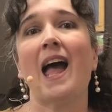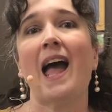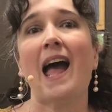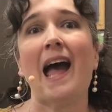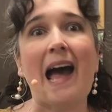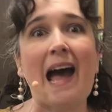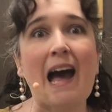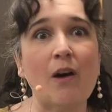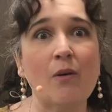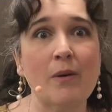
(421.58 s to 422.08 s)

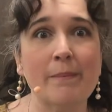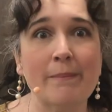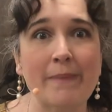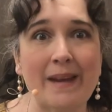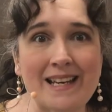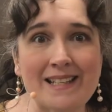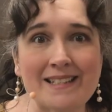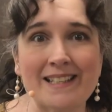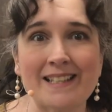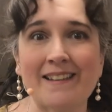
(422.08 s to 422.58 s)
how
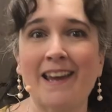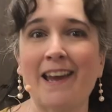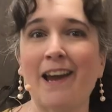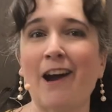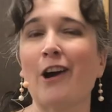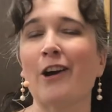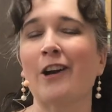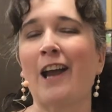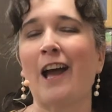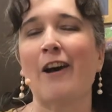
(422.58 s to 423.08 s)
amazing they
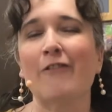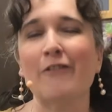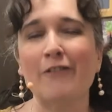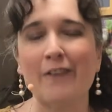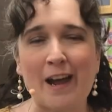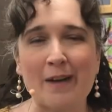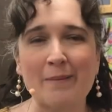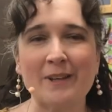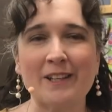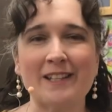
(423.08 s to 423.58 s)
are and how
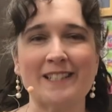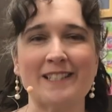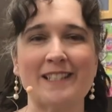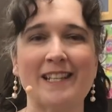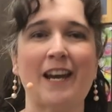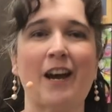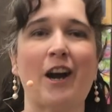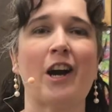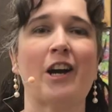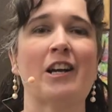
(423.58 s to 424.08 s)
fabulous
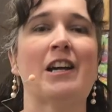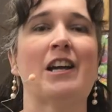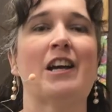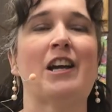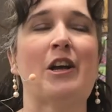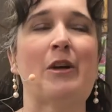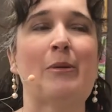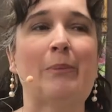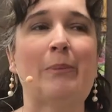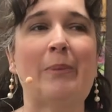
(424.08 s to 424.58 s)
they are.
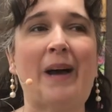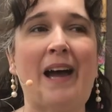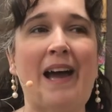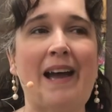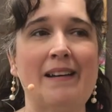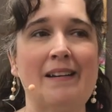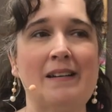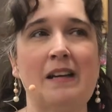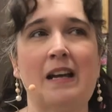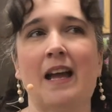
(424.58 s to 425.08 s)
But
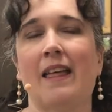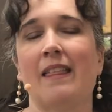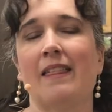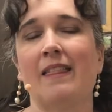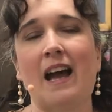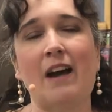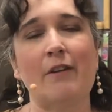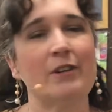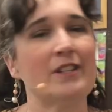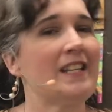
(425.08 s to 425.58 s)

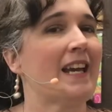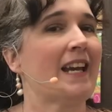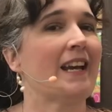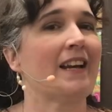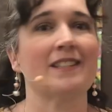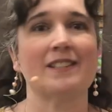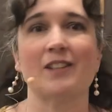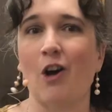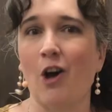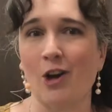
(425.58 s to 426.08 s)
that would take
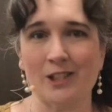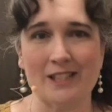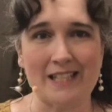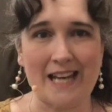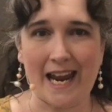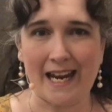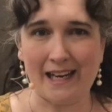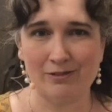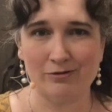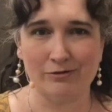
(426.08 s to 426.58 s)
us all
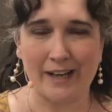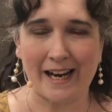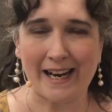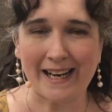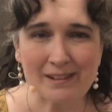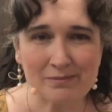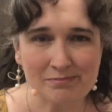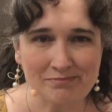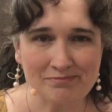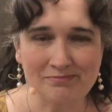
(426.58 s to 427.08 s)
day,
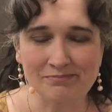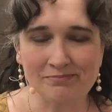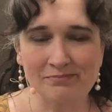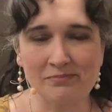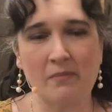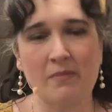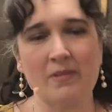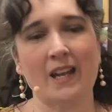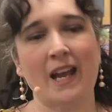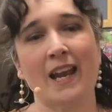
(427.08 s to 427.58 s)
right?
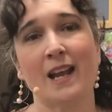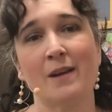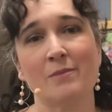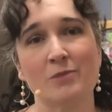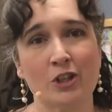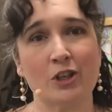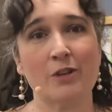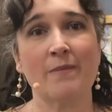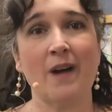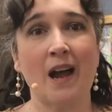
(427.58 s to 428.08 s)
And I'm
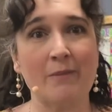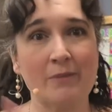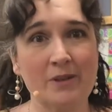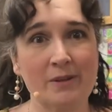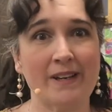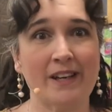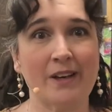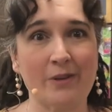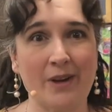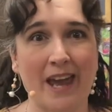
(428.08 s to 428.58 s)
sure Mom would
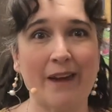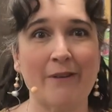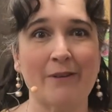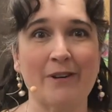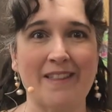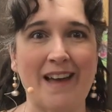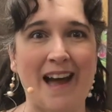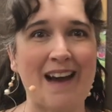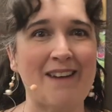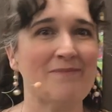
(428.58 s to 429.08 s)
be okay
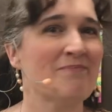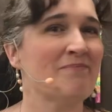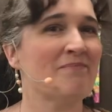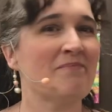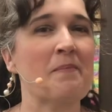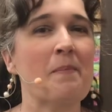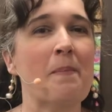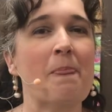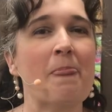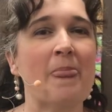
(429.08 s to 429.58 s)
with that.
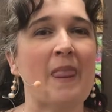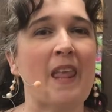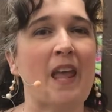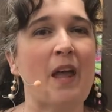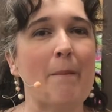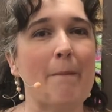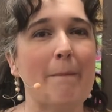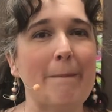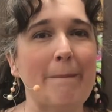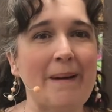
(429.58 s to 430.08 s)

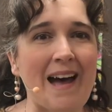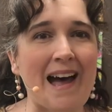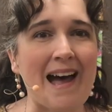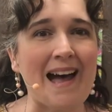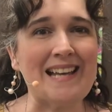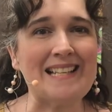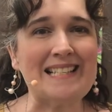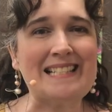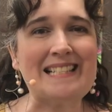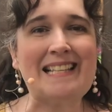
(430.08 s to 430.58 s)

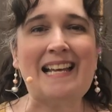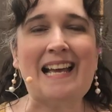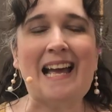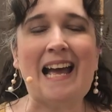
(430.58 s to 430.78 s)
But